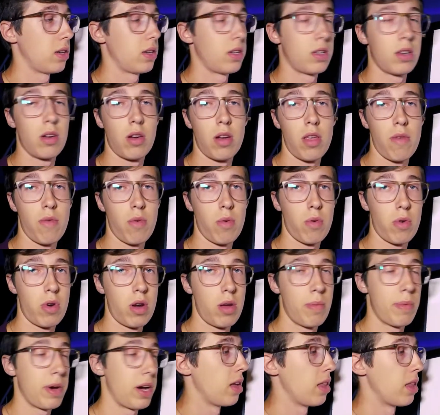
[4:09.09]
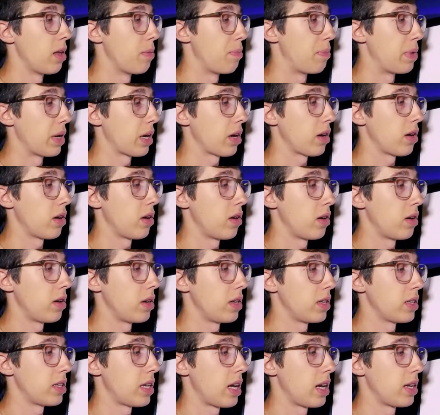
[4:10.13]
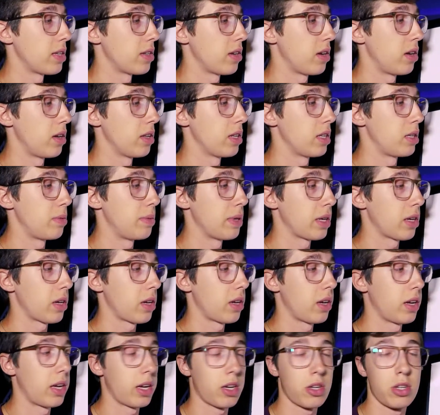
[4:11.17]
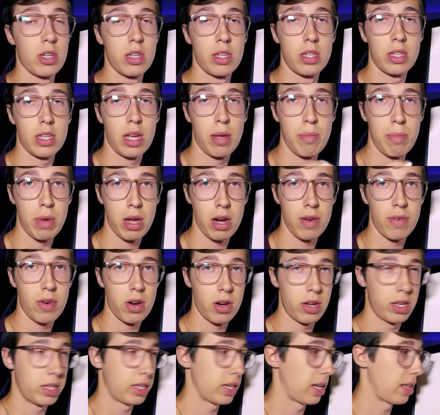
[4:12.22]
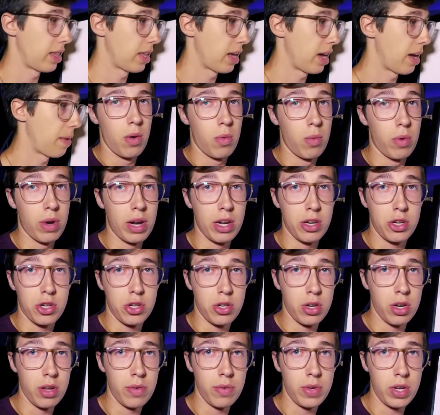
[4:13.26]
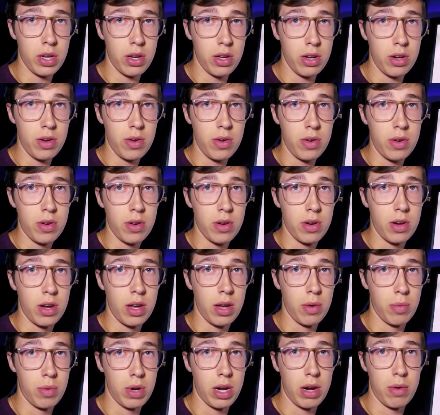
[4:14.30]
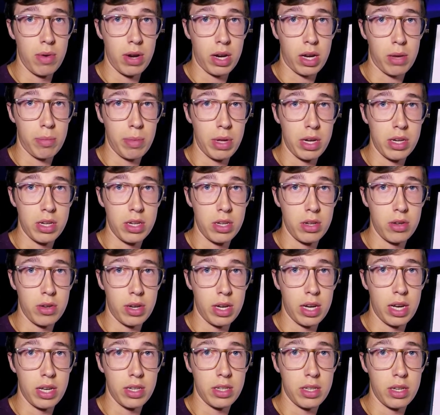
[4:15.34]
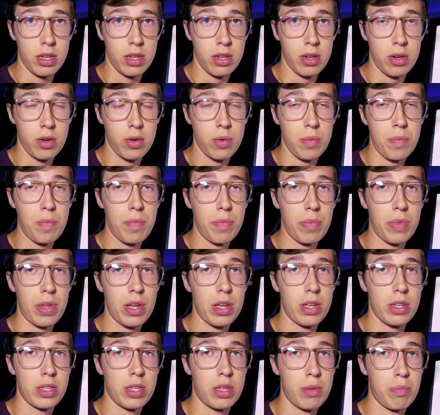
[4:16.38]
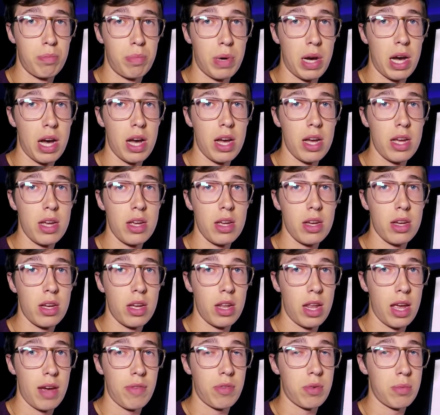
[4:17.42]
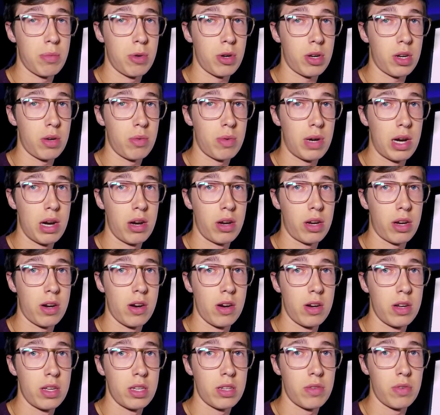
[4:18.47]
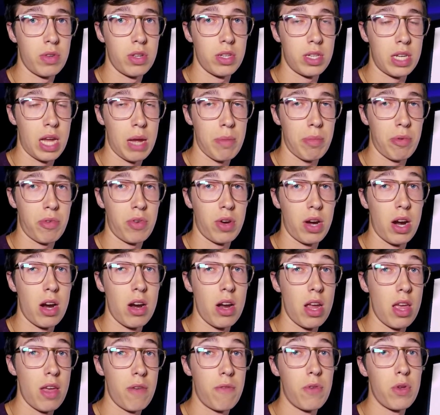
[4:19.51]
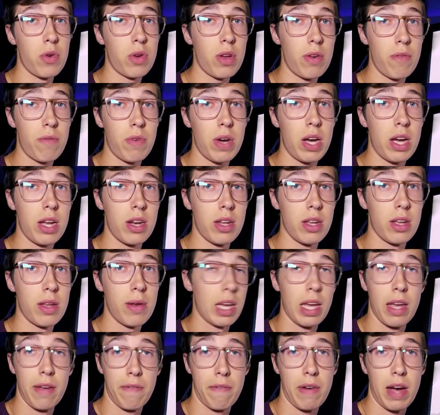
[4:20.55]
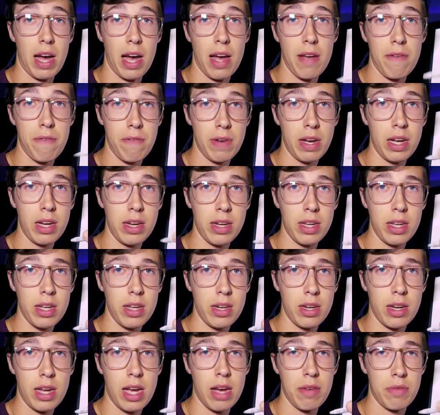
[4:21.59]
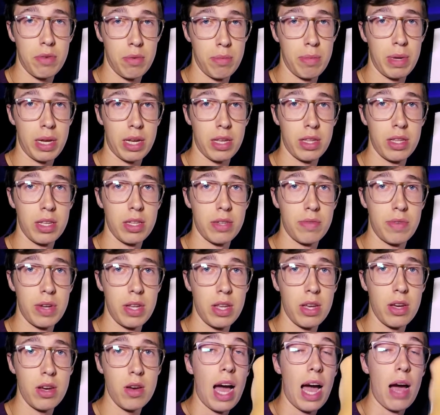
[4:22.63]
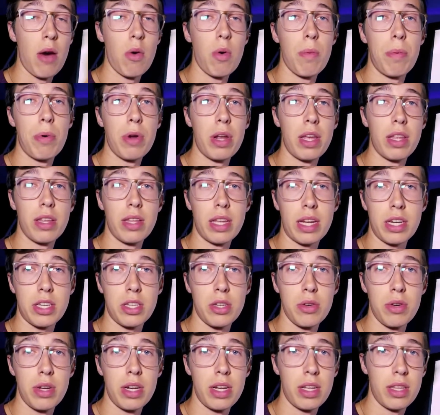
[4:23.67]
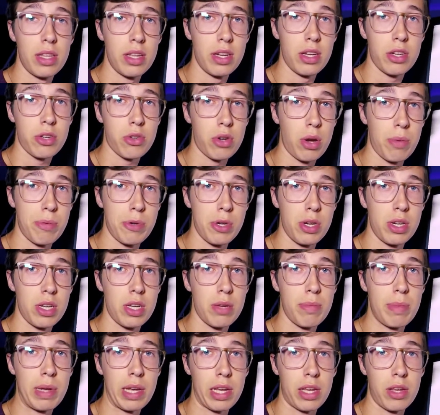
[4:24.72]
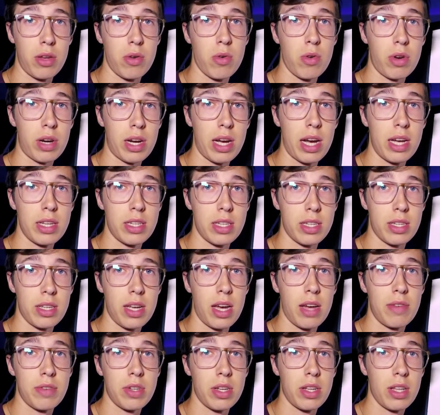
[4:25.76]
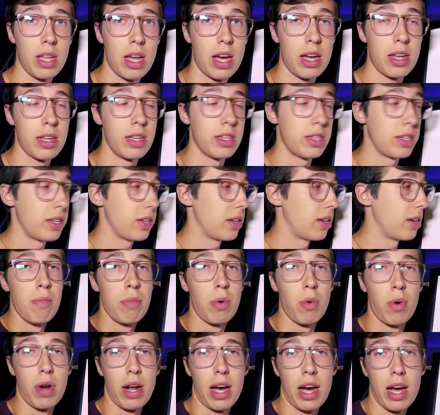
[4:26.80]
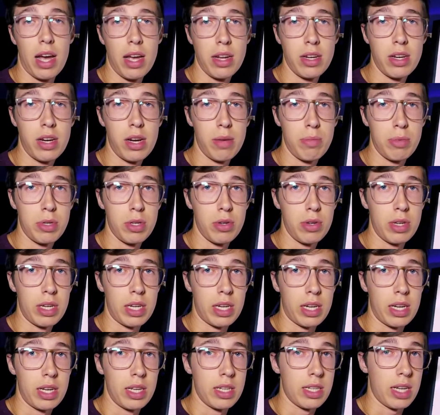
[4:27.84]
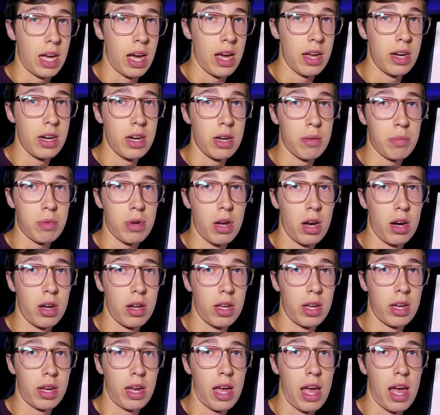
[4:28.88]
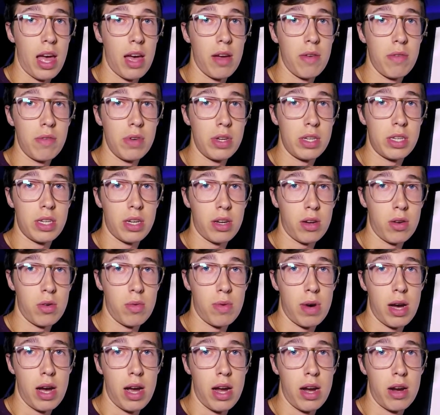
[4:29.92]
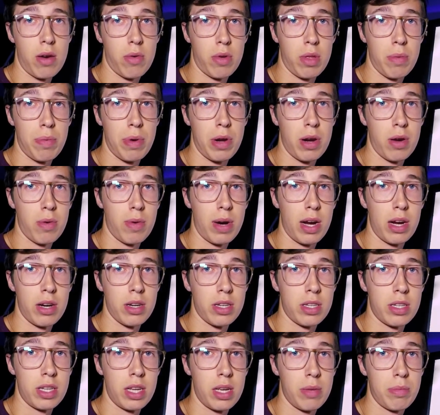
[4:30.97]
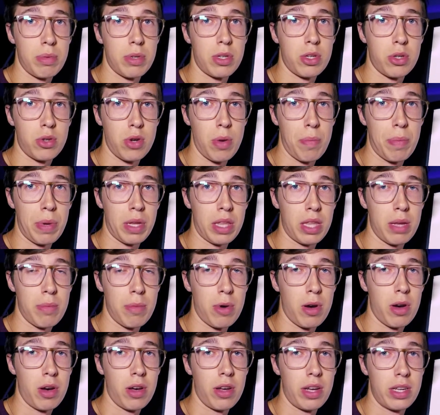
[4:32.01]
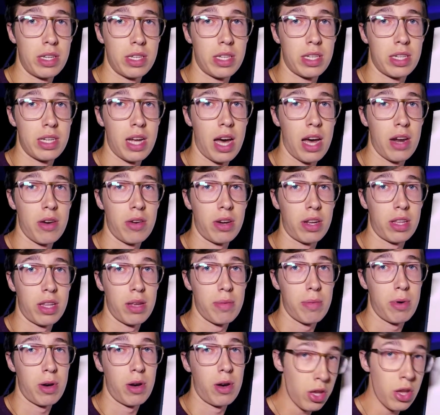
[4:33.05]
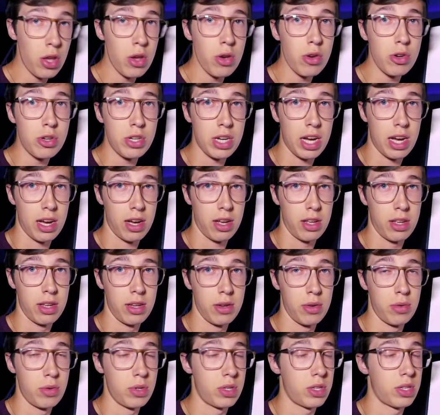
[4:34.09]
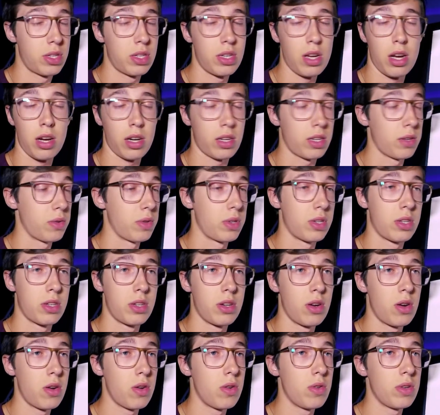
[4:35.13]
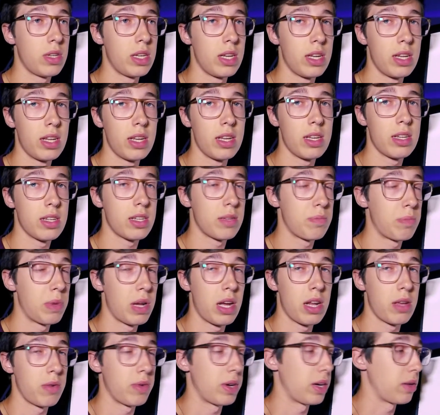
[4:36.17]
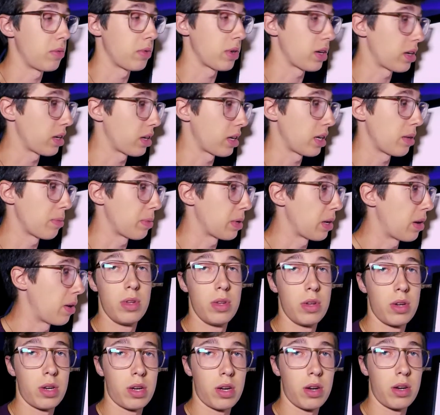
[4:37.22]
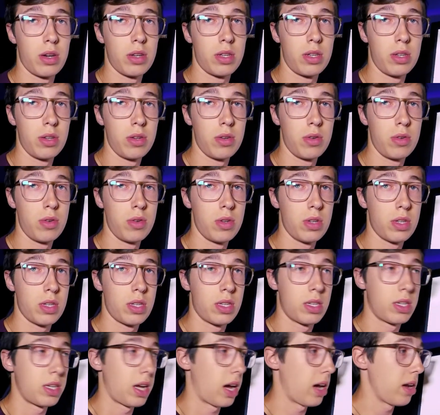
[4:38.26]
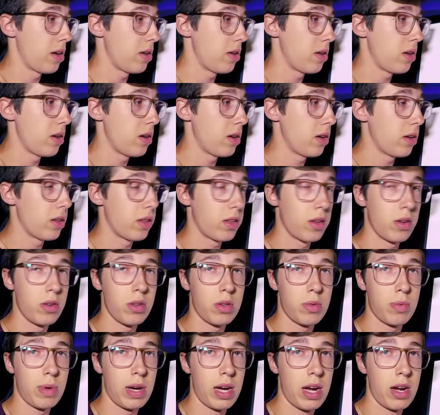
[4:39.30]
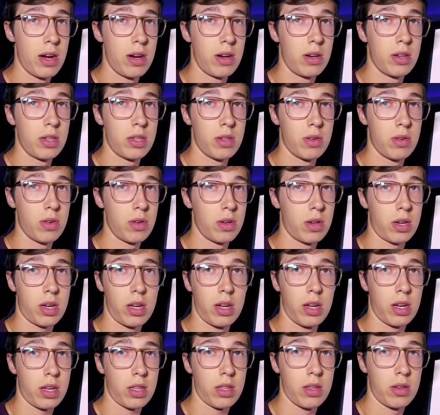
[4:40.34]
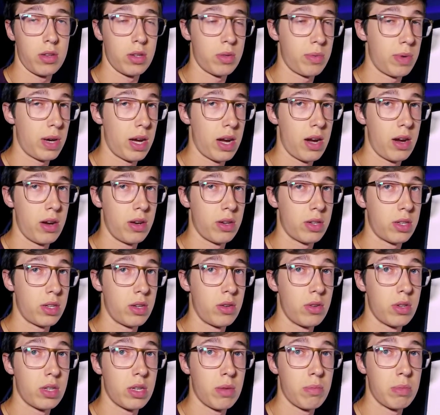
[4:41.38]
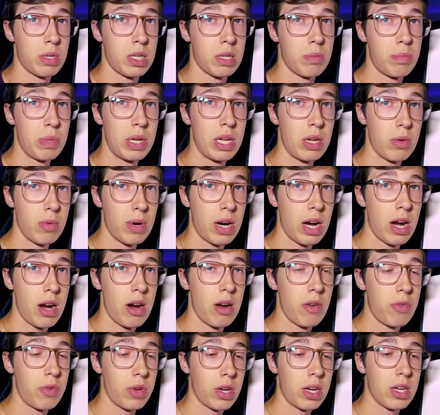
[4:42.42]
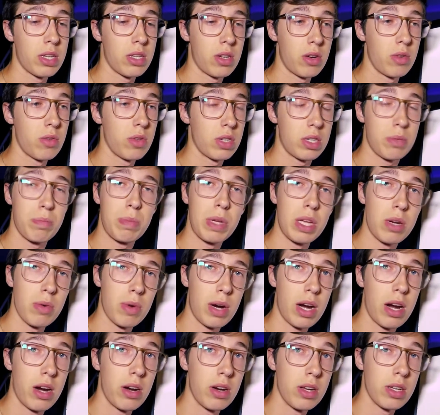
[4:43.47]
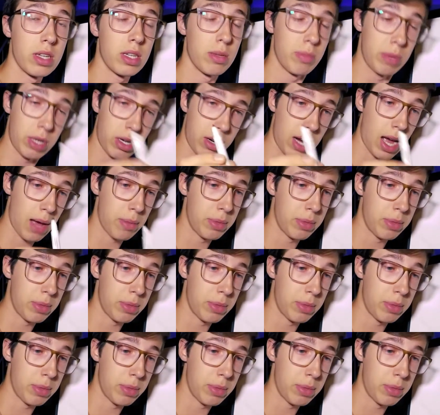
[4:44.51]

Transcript: Don't even worry about it. The bigger harness has all the speaker connections. I might have already said that. What I should have done, and what I recommend to you guys to do, is to buy an aftermarket wiring harness for this amplifier if you can find it. If I find it after making this video, I will put a link to it in the description to make your guys' lives a lot easier. But what I ended up doing is I ended up cutting every single wire with a pair of wire snips, stripping them all and soldering them all. Huge L. It was sucked. It was so tedious. But anyway, we're gonna keep going. You're going to solder those wires or connect those wires to some speed wire. If you guys don't know what speed wire is, let me grab